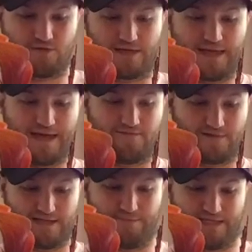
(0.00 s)
it can't
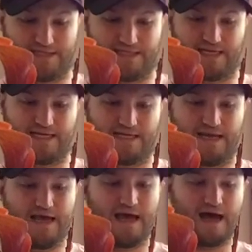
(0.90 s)
really be seen.
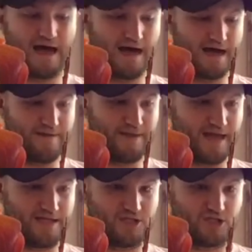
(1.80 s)

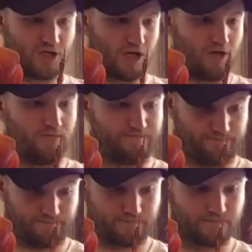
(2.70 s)
And so
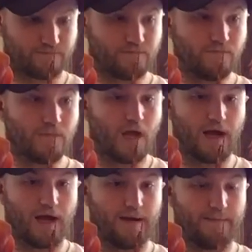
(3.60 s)

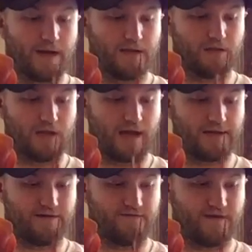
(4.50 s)
a lot
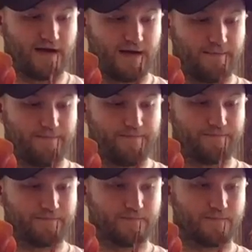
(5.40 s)
of
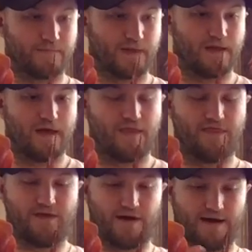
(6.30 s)

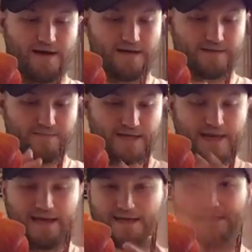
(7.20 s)
the
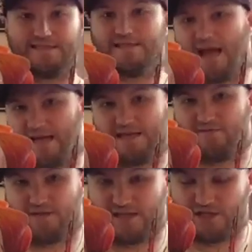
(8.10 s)
mechanics I didn't
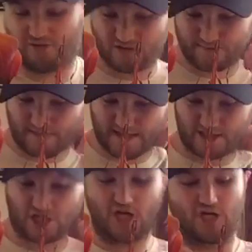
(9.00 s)
really use
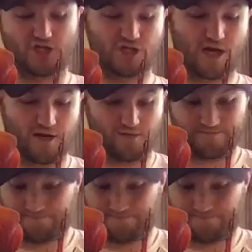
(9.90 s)
much, so